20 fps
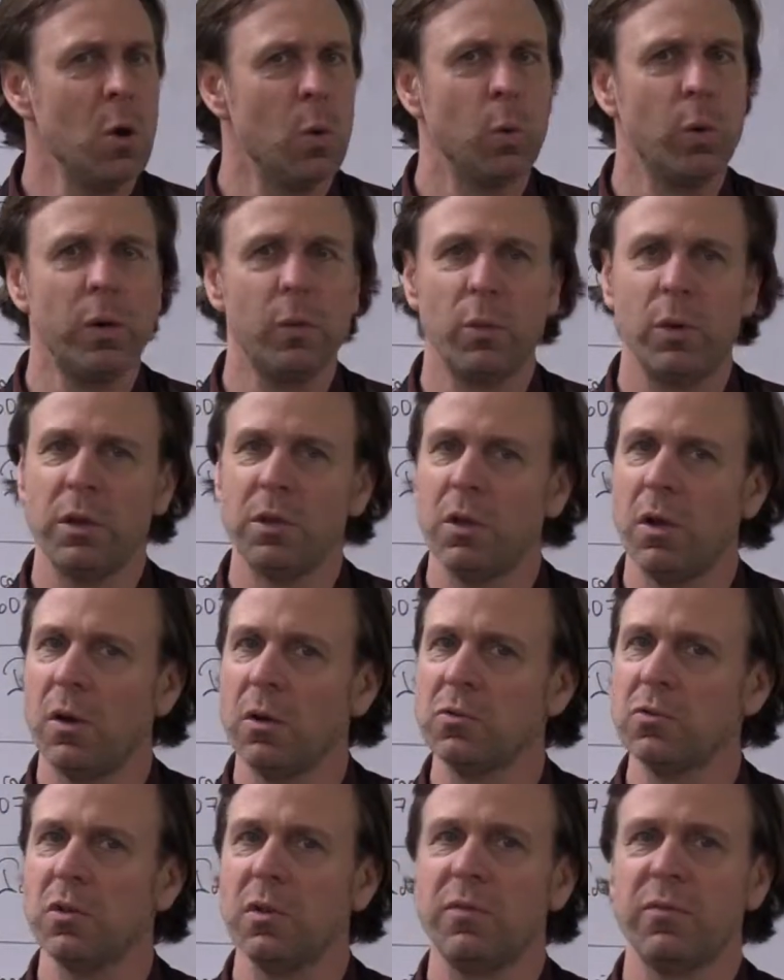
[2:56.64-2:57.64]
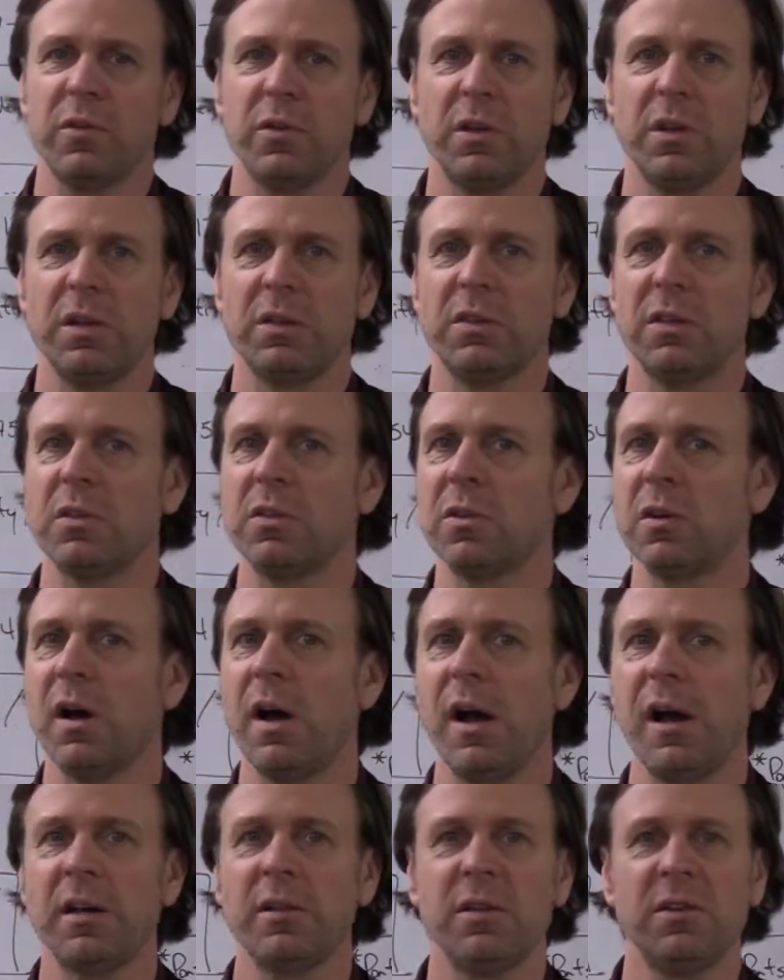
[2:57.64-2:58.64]
we largely forget that they're
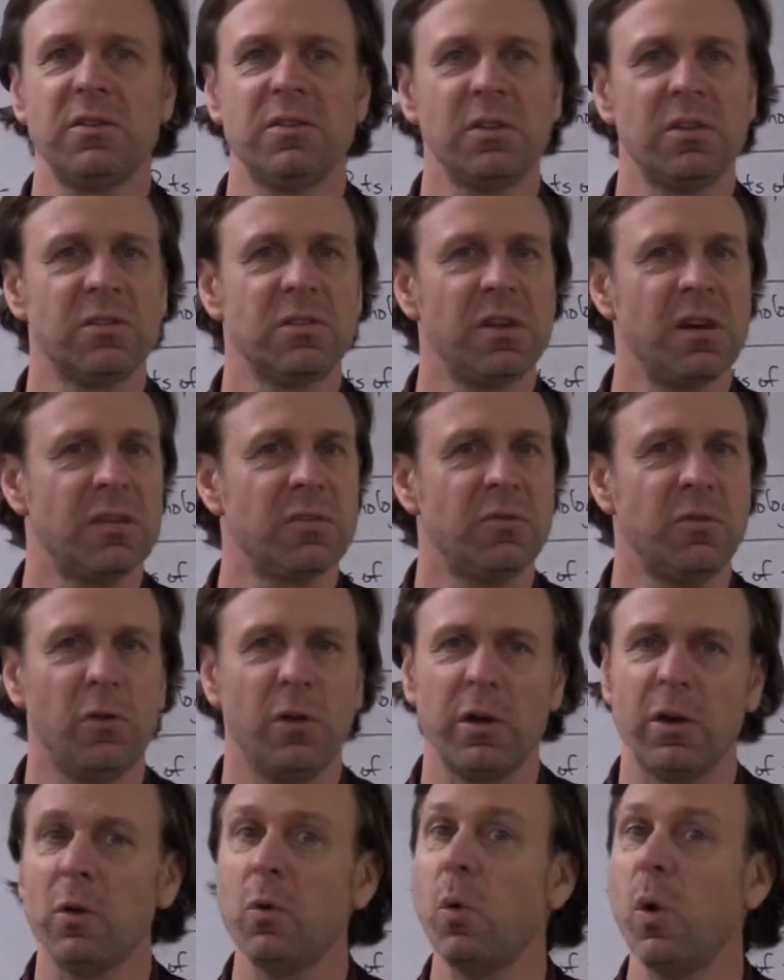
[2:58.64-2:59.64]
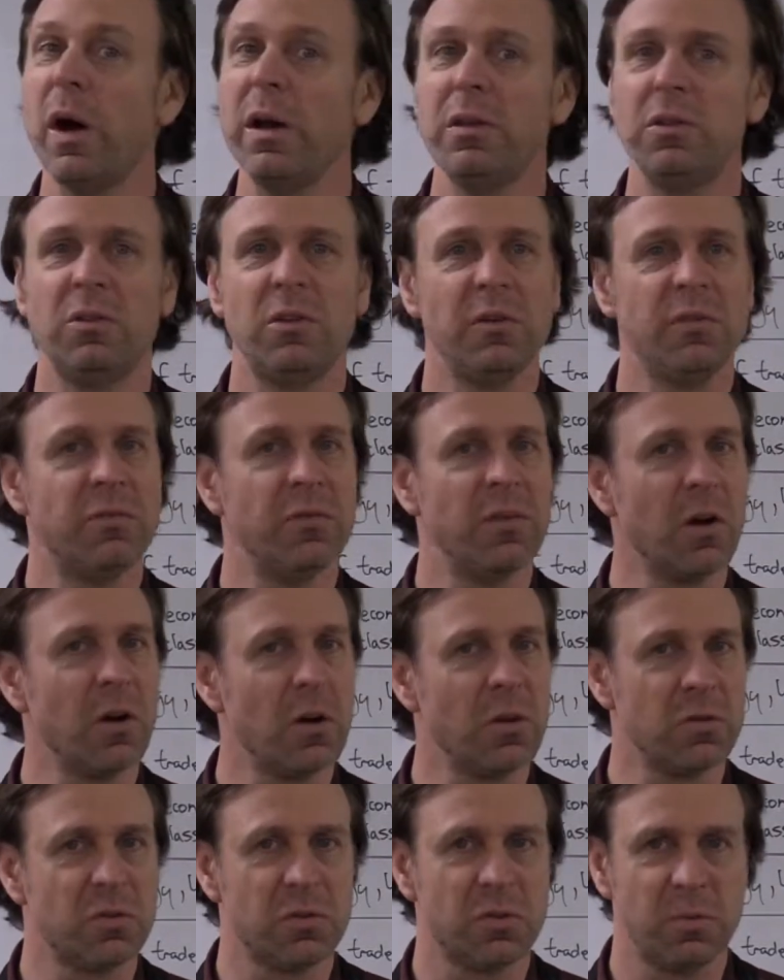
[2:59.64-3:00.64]
highly successful and quite
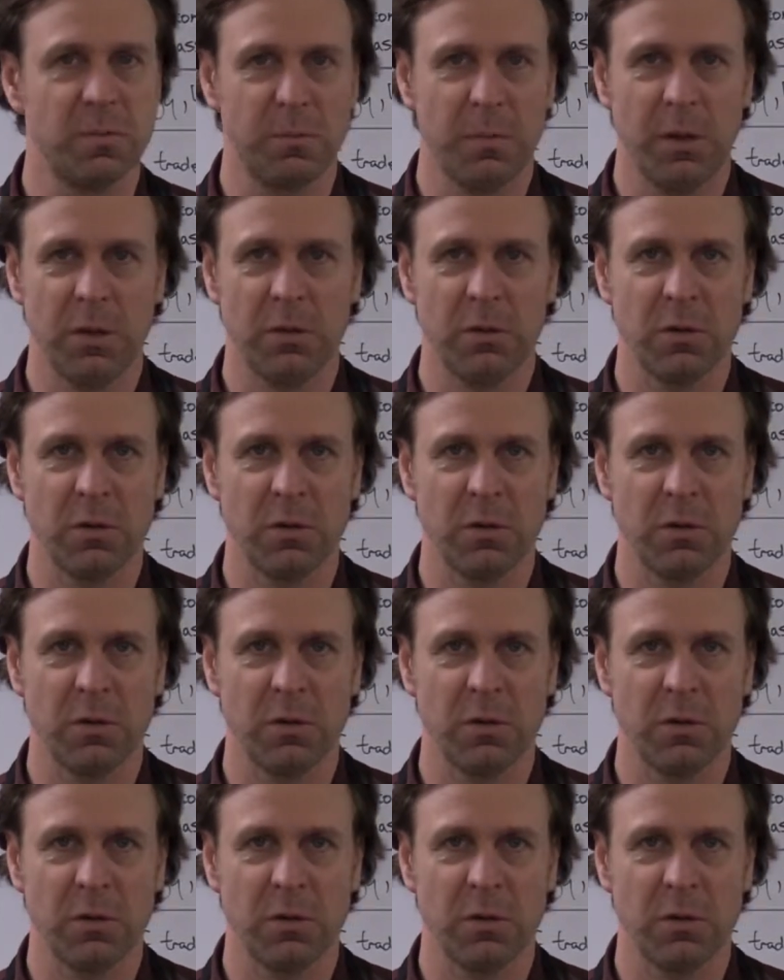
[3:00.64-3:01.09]
diverse in